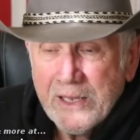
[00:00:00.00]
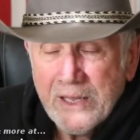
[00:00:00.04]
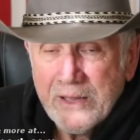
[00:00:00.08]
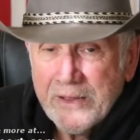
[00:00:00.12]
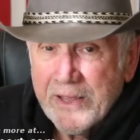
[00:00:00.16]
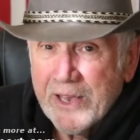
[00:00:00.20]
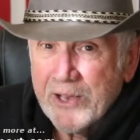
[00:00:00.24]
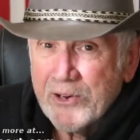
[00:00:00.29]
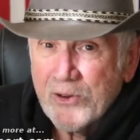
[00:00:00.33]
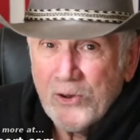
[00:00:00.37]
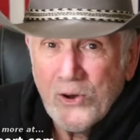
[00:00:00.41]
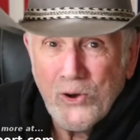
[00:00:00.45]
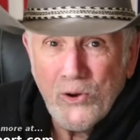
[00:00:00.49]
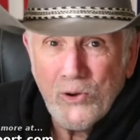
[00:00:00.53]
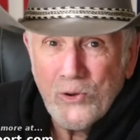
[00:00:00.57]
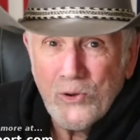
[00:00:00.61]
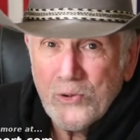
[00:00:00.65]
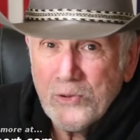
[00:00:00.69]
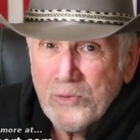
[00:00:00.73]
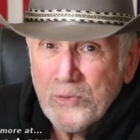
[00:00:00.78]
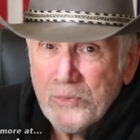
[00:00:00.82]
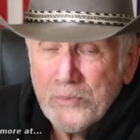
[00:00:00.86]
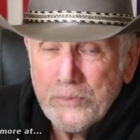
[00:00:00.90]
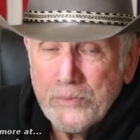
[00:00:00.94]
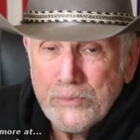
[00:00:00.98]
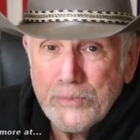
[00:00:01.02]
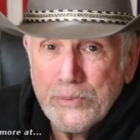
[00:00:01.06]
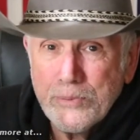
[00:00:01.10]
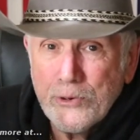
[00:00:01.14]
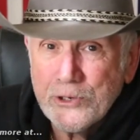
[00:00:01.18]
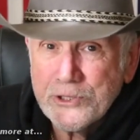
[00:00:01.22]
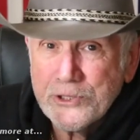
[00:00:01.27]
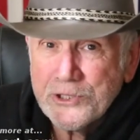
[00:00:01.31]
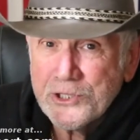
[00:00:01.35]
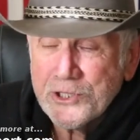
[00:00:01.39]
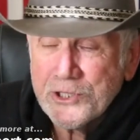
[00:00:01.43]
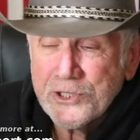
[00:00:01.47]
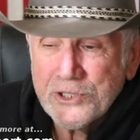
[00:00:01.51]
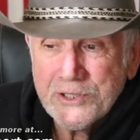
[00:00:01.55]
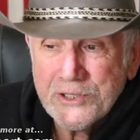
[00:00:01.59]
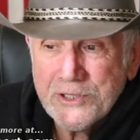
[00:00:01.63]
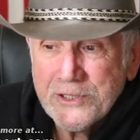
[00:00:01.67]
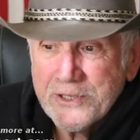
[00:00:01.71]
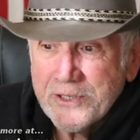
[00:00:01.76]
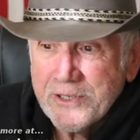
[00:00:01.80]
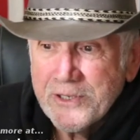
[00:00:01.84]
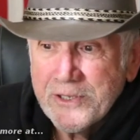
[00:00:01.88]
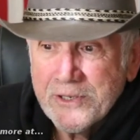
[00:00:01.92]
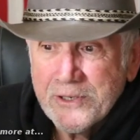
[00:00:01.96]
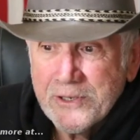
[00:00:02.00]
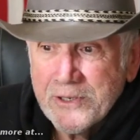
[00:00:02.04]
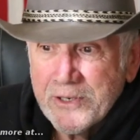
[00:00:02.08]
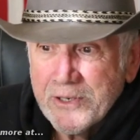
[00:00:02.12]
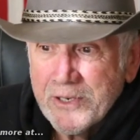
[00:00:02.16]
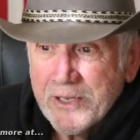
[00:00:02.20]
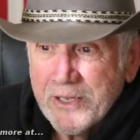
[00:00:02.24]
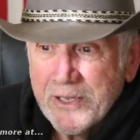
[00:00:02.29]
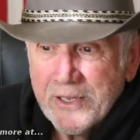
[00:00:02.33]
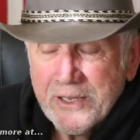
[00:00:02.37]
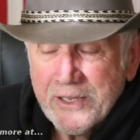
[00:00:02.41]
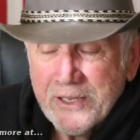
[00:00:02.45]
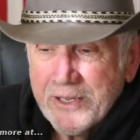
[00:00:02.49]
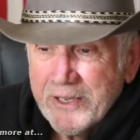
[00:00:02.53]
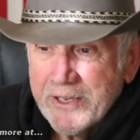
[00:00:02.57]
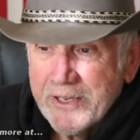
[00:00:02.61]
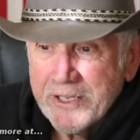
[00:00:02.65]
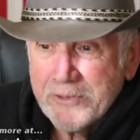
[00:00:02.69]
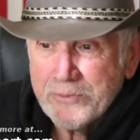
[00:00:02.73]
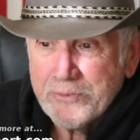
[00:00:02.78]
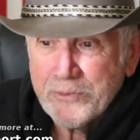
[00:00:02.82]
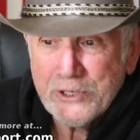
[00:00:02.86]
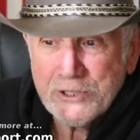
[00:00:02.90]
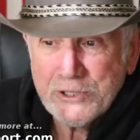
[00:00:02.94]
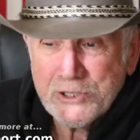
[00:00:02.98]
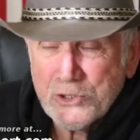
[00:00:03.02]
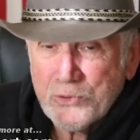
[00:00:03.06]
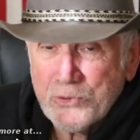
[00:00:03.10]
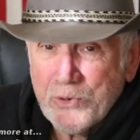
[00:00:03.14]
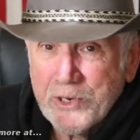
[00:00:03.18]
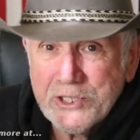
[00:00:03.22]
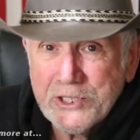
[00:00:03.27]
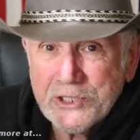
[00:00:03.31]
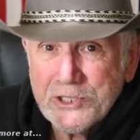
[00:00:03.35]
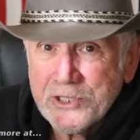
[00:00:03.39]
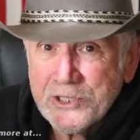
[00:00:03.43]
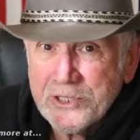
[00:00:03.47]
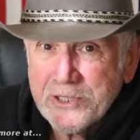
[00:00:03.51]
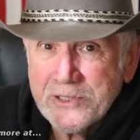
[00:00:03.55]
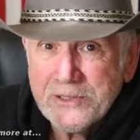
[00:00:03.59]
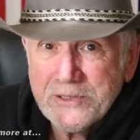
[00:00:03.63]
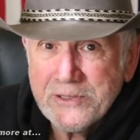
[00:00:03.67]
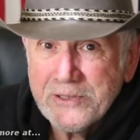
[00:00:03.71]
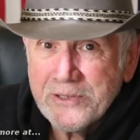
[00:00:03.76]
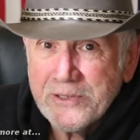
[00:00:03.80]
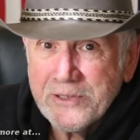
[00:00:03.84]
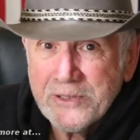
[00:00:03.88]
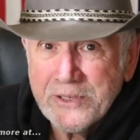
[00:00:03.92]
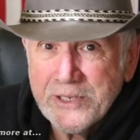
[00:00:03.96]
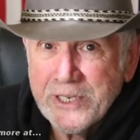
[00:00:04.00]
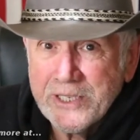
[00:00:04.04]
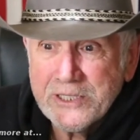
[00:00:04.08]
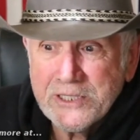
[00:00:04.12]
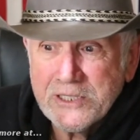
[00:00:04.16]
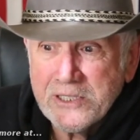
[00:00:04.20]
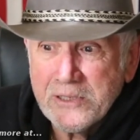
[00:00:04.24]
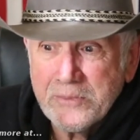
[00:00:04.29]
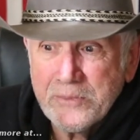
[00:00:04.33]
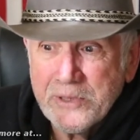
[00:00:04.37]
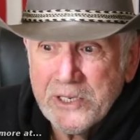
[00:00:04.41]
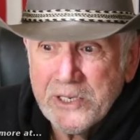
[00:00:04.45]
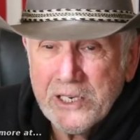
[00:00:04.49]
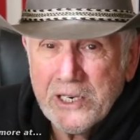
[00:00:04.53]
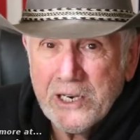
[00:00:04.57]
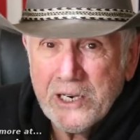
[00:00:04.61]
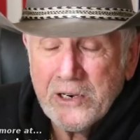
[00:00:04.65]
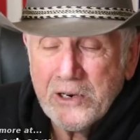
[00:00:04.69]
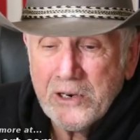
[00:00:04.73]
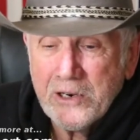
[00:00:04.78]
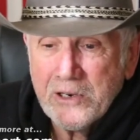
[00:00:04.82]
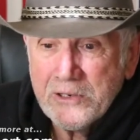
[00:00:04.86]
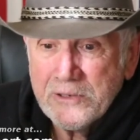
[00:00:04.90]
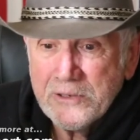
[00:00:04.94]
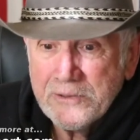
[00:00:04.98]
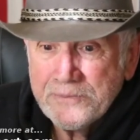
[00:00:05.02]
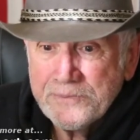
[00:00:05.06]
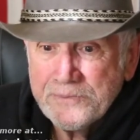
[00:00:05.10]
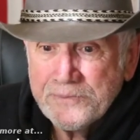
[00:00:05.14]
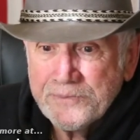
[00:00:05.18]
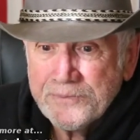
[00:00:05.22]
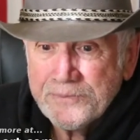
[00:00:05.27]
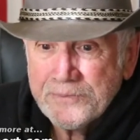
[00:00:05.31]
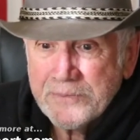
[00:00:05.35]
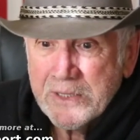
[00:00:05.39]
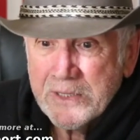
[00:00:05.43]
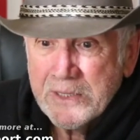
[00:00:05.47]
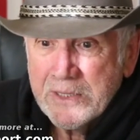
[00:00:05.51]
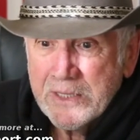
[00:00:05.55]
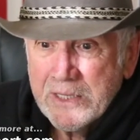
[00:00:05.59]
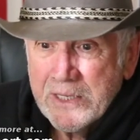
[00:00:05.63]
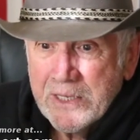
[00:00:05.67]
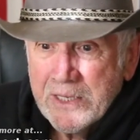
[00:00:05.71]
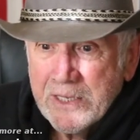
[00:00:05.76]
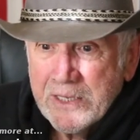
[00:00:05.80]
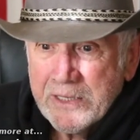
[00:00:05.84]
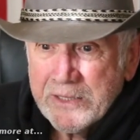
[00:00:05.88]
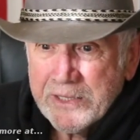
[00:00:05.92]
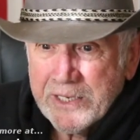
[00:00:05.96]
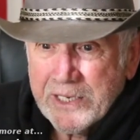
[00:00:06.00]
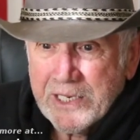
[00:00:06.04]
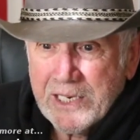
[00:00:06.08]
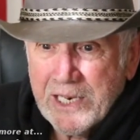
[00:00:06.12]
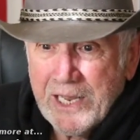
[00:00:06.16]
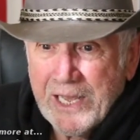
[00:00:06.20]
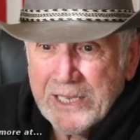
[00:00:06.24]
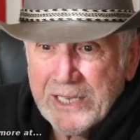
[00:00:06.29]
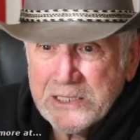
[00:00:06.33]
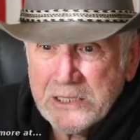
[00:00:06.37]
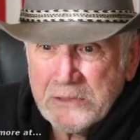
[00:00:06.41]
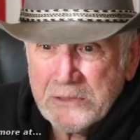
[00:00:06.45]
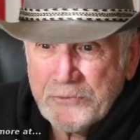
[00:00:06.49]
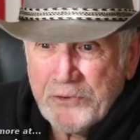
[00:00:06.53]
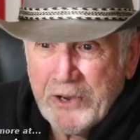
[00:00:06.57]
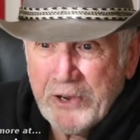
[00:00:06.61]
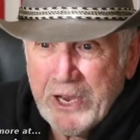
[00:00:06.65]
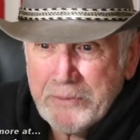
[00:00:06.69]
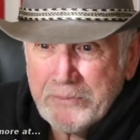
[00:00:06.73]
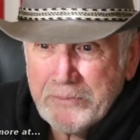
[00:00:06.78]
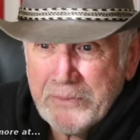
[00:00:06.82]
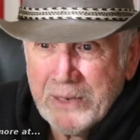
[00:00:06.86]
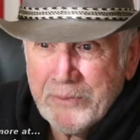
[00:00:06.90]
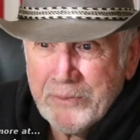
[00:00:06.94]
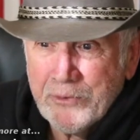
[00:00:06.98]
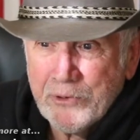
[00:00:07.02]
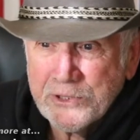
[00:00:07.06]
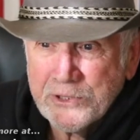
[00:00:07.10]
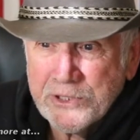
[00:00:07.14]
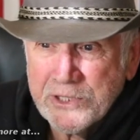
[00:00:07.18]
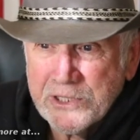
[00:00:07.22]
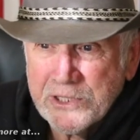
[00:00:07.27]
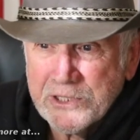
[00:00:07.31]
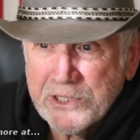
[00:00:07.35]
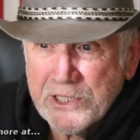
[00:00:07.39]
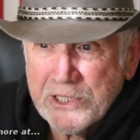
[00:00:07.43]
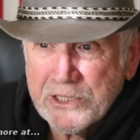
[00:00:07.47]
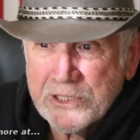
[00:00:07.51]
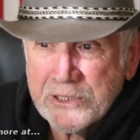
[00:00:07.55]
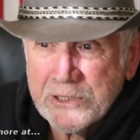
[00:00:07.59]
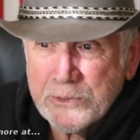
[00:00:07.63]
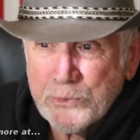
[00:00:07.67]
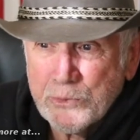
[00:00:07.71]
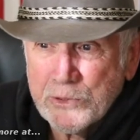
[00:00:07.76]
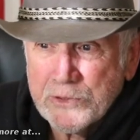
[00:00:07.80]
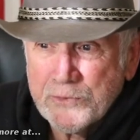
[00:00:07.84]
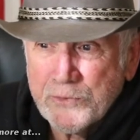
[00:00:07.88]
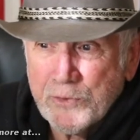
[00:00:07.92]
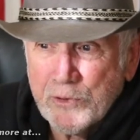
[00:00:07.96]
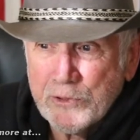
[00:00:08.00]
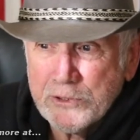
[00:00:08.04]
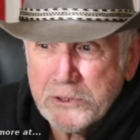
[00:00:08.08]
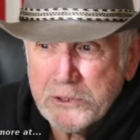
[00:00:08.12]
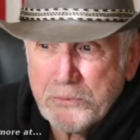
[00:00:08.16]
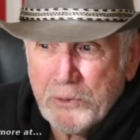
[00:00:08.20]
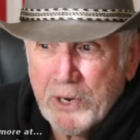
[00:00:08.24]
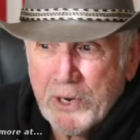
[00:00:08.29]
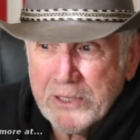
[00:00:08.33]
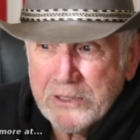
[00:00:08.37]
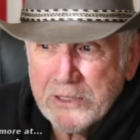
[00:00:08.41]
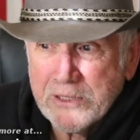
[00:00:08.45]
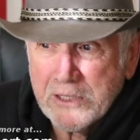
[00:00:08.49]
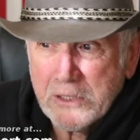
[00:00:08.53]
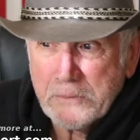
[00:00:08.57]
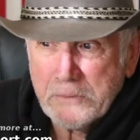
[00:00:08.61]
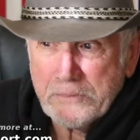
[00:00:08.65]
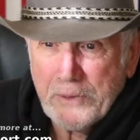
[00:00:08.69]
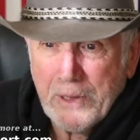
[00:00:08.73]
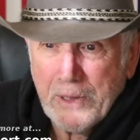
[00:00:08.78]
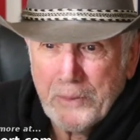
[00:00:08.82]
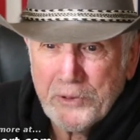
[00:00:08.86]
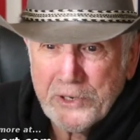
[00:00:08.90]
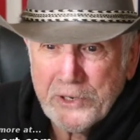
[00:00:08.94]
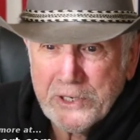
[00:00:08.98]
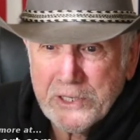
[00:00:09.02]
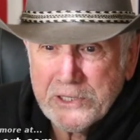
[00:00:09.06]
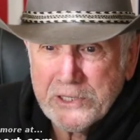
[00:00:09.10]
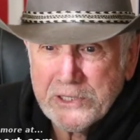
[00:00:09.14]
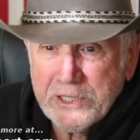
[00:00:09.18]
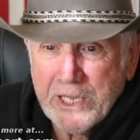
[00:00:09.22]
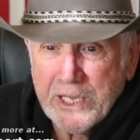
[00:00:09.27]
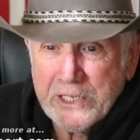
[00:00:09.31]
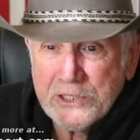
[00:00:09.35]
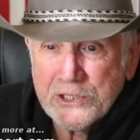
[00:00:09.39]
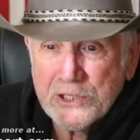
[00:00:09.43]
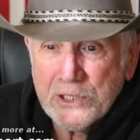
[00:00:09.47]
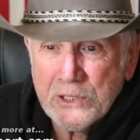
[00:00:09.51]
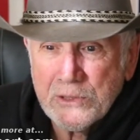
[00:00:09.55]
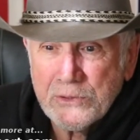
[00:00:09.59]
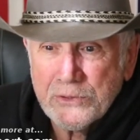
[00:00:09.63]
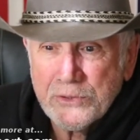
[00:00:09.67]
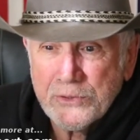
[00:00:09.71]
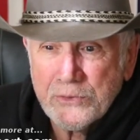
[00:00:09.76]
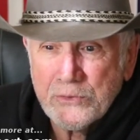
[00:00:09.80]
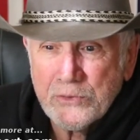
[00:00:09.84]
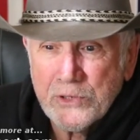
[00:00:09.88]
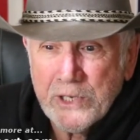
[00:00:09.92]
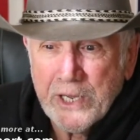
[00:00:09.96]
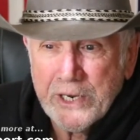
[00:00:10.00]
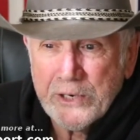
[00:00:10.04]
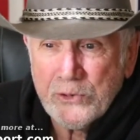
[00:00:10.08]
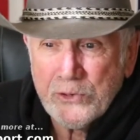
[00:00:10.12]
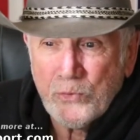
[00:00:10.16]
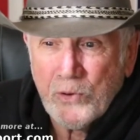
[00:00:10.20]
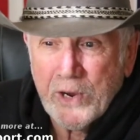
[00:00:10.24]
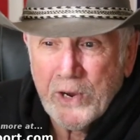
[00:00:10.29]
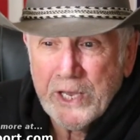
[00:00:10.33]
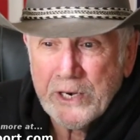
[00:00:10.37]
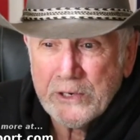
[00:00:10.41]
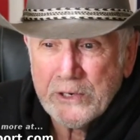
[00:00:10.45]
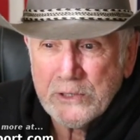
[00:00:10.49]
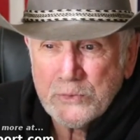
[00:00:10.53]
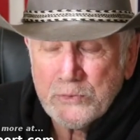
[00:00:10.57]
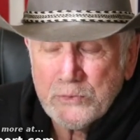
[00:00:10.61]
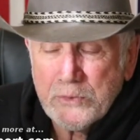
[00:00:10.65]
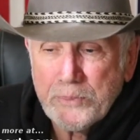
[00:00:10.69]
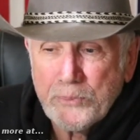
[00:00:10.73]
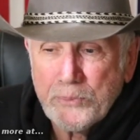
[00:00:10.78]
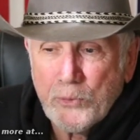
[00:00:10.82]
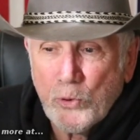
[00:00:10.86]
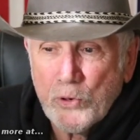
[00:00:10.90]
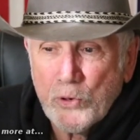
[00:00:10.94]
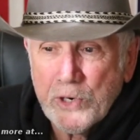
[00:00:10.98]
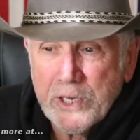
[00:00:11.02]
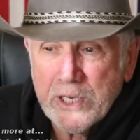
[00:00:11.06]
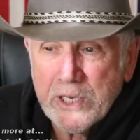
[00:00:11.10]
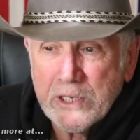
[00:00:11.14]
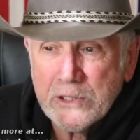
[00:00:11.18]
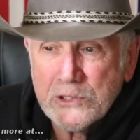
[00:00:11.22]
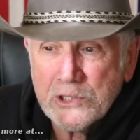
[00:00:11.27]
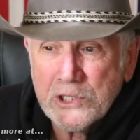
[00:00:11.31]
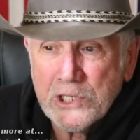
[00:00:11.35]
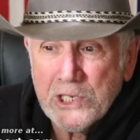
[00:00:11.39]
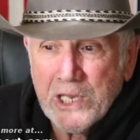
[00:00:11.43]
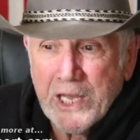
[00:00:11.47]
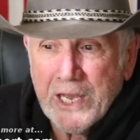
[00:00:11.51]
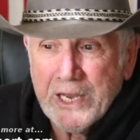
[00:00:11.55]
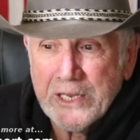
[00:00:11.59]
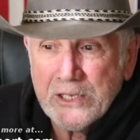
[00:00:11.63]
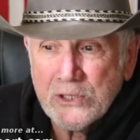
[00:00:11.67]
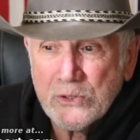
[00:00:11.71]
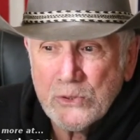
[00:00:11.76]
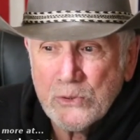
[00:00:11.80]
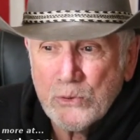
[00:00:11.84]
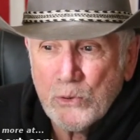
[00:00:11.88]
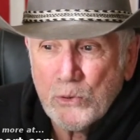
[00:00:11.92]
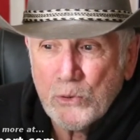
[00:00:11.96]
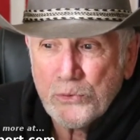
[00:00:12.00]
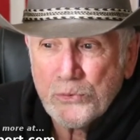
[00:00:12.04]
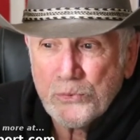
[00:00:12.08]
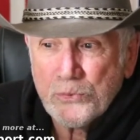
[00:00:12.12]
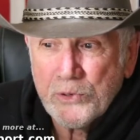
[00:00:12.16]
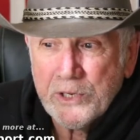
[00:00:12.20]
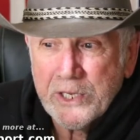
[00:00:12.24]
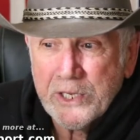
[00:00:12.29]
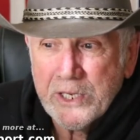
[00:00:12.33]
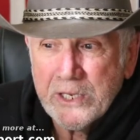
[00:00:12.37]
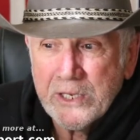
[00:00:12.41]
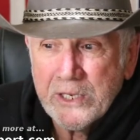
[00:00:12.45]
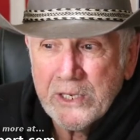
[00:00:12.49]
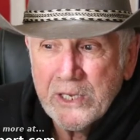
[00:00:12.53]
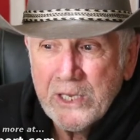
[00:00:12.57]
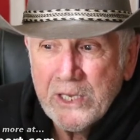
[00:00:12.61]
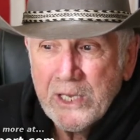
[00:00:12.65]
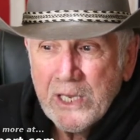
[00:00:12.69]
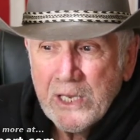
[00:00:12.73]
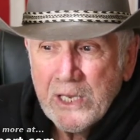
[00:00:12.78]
That whole Bush administration needs to be hung. The classified memo's existence was first brought to the public attention through Knight Rider's reporting in July 2003,